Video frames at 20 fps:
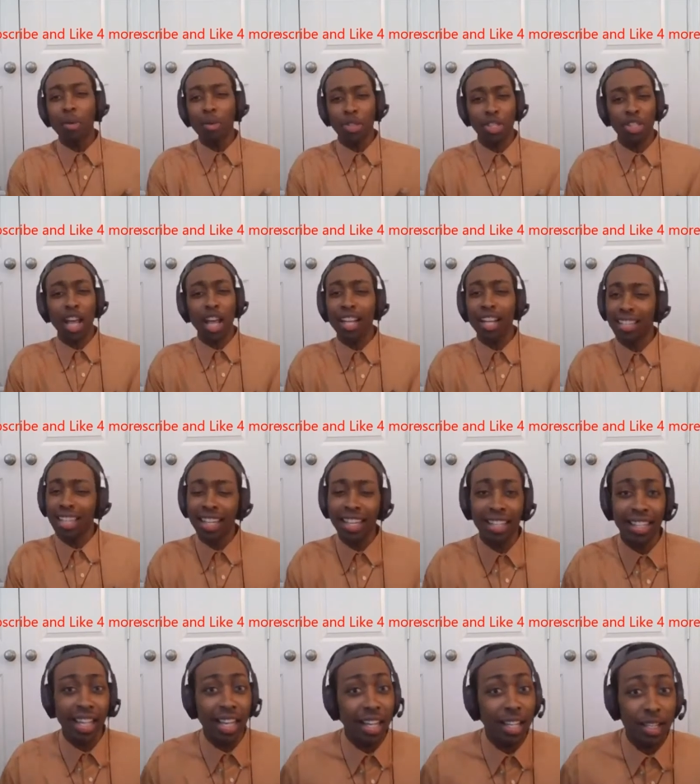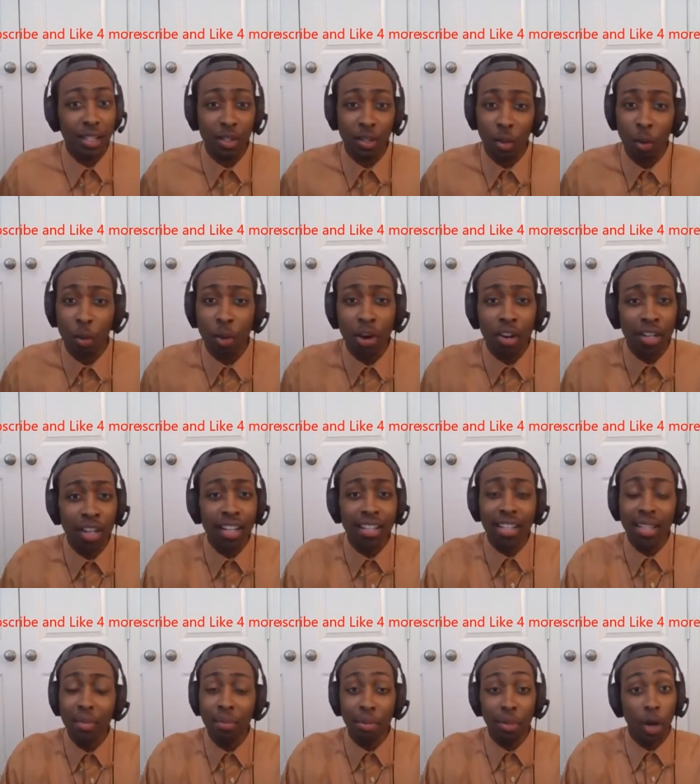was shocked they didn't they didn't score
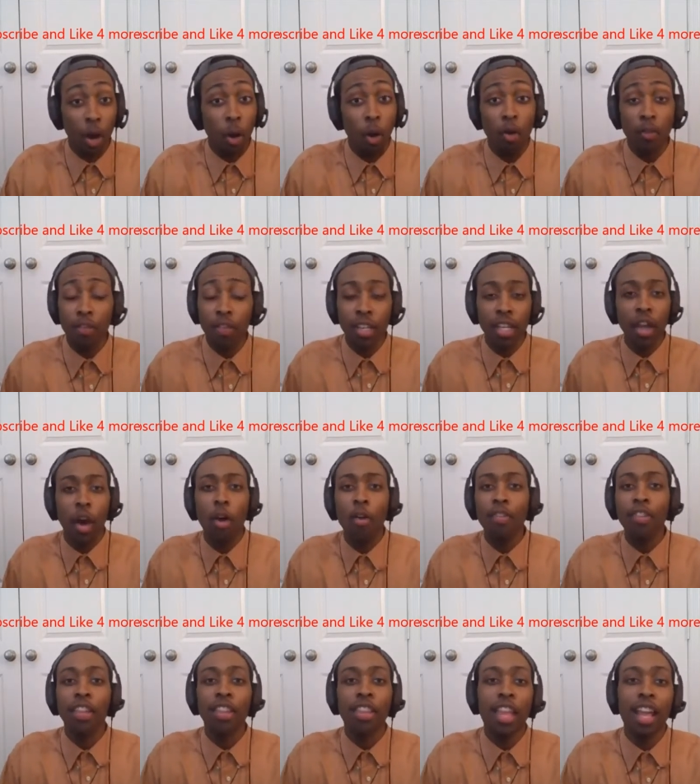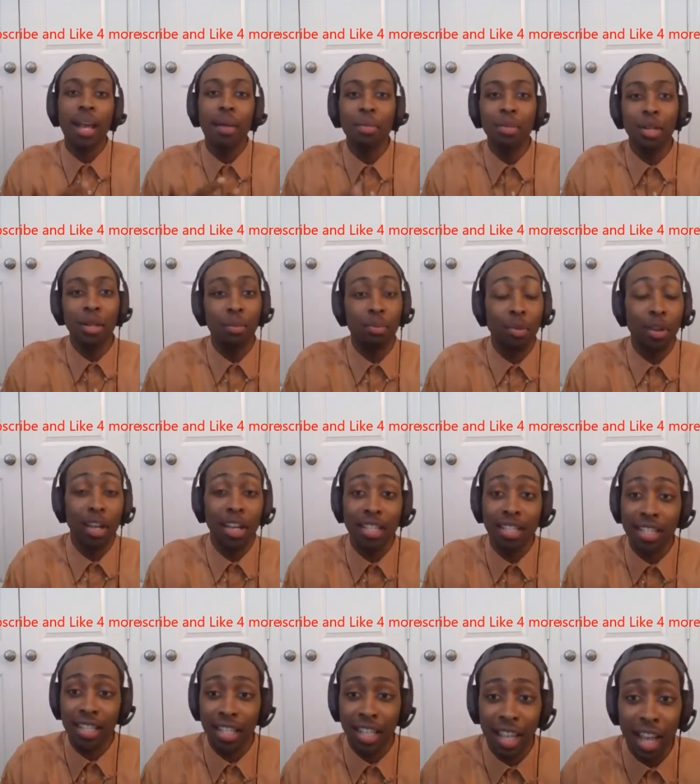nothing, but hopefully hopefully they're able to bring
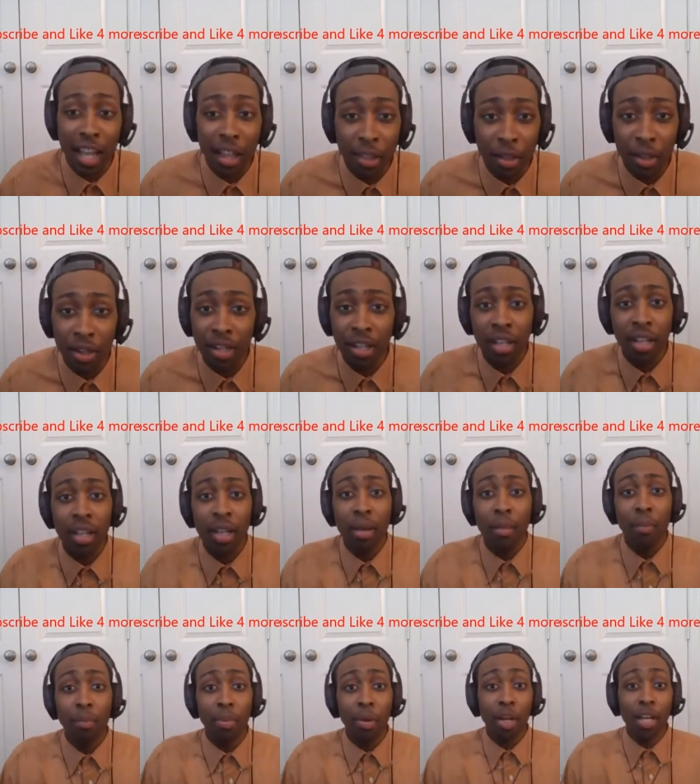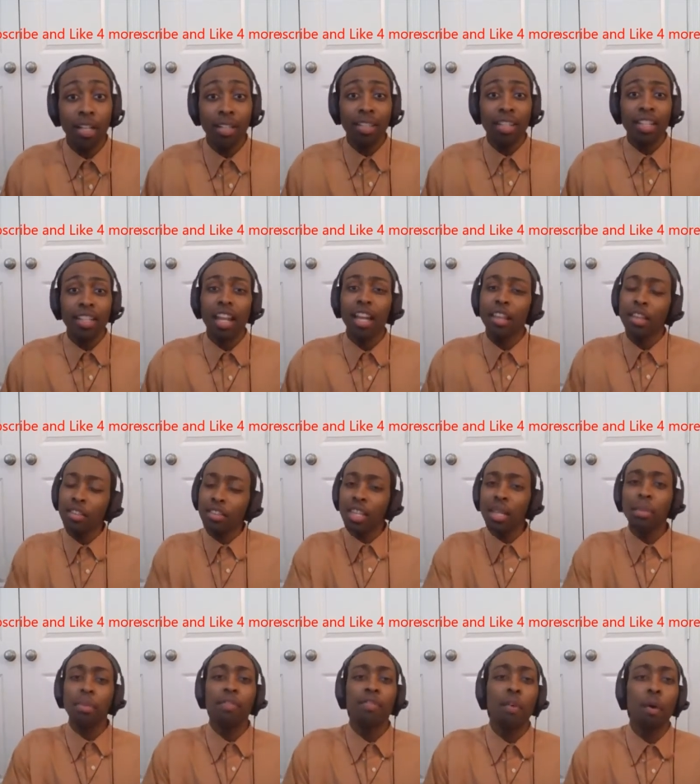it together. But like you
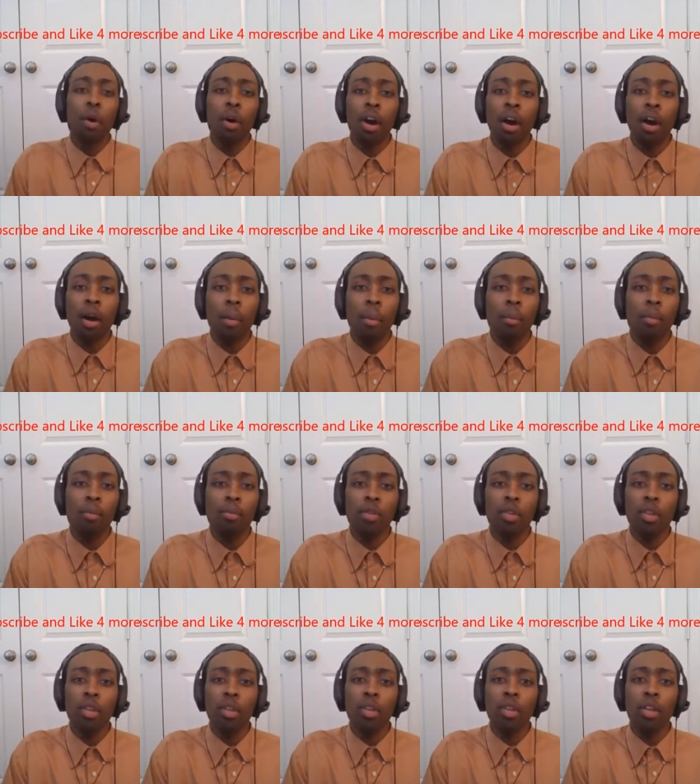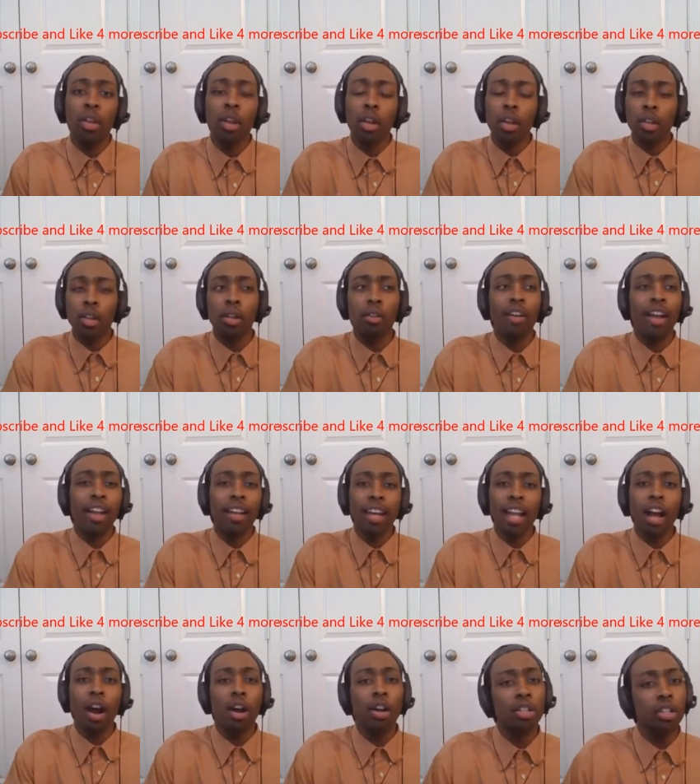said before, um, you're you're right
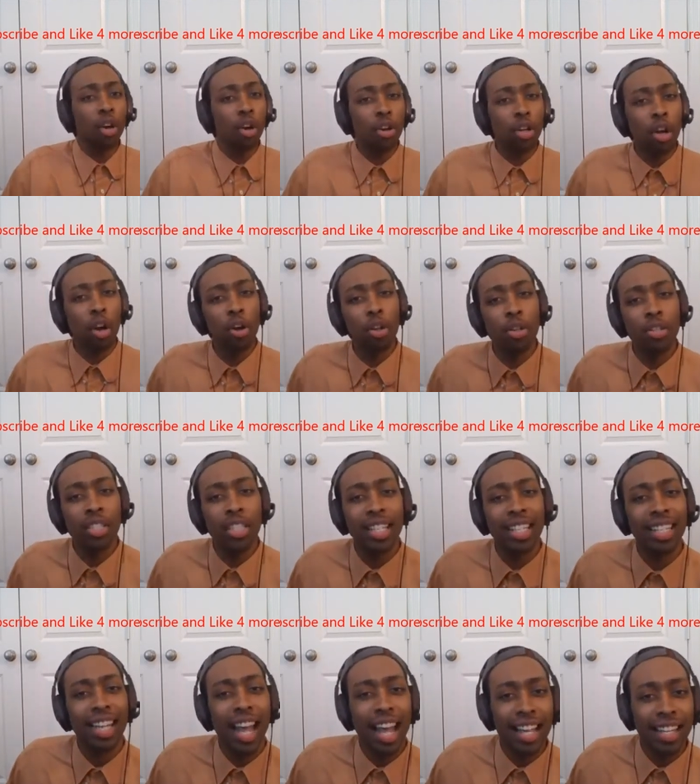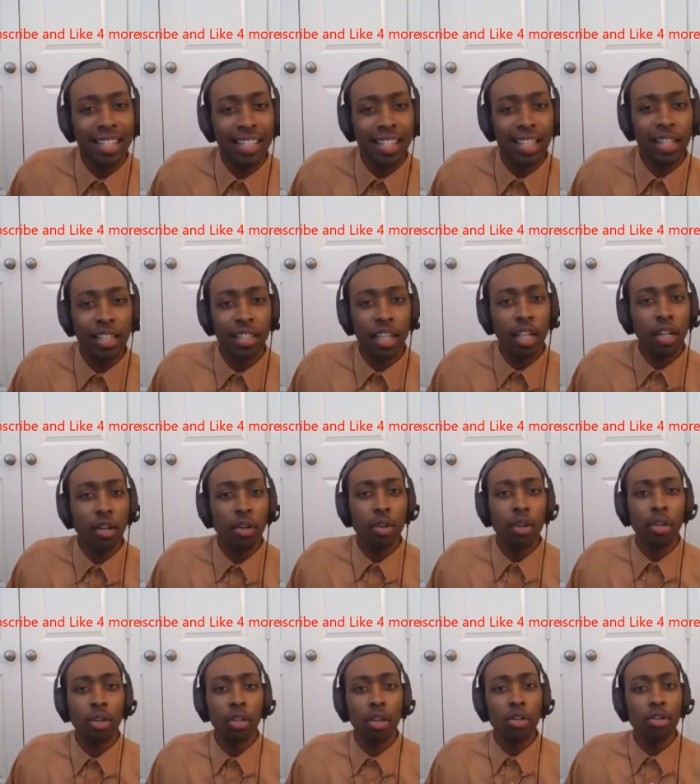now. Are are, are you still in Iceland? Because I know
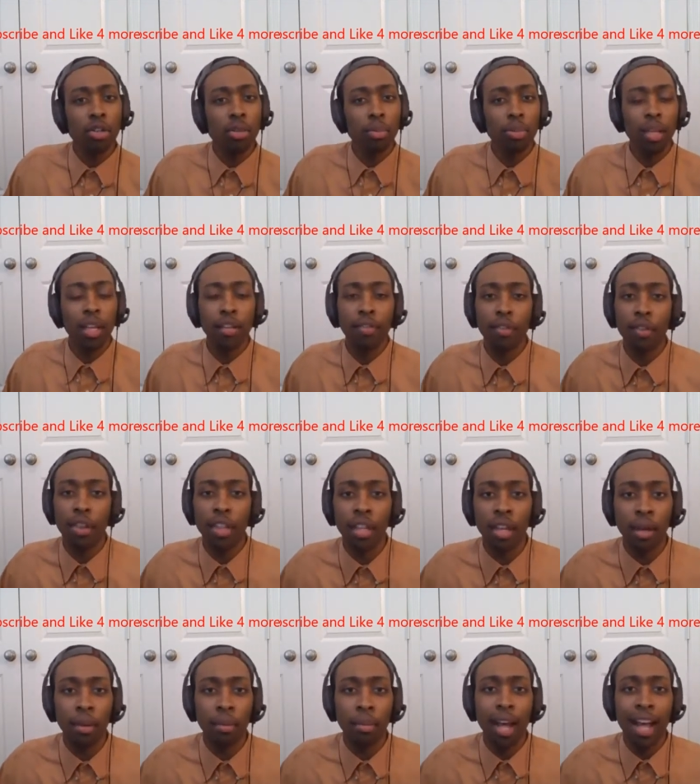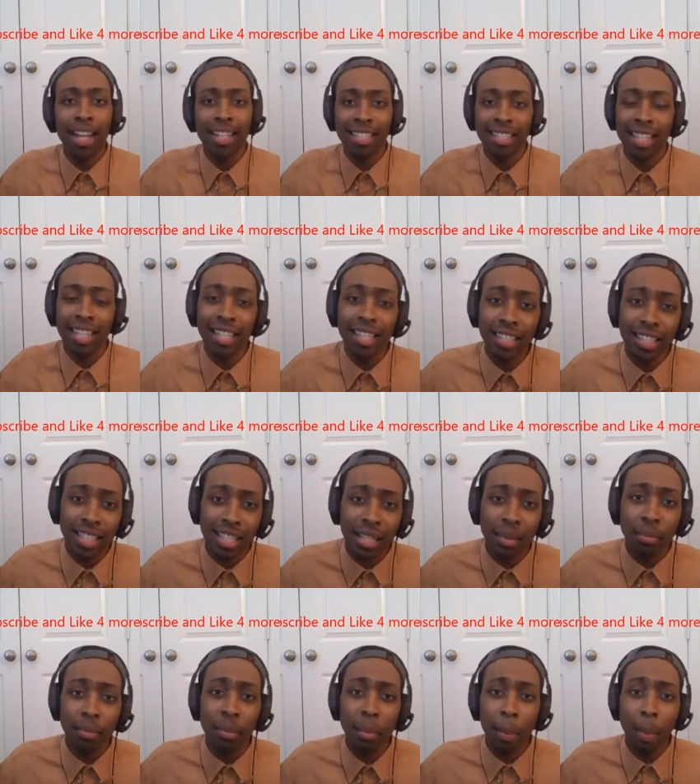you don't you play for the um Icelandic
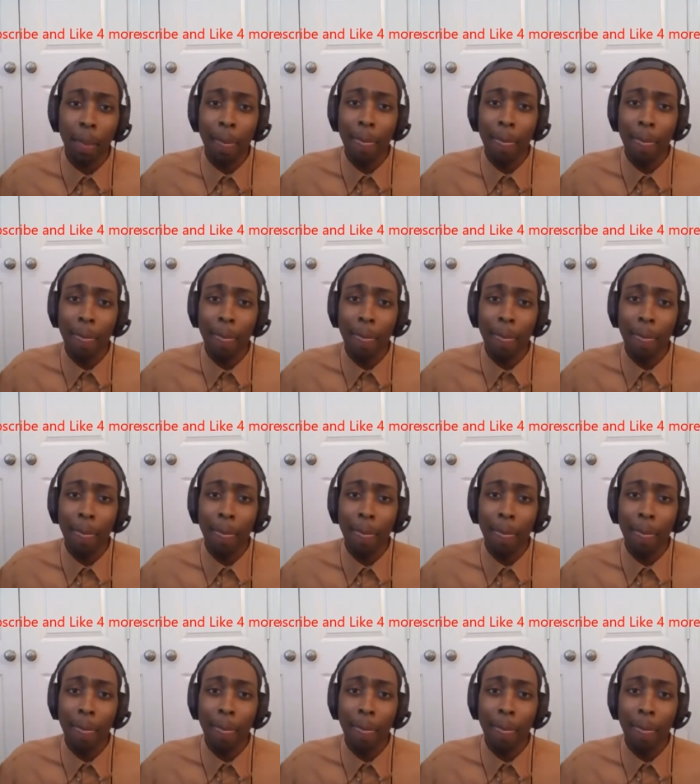team.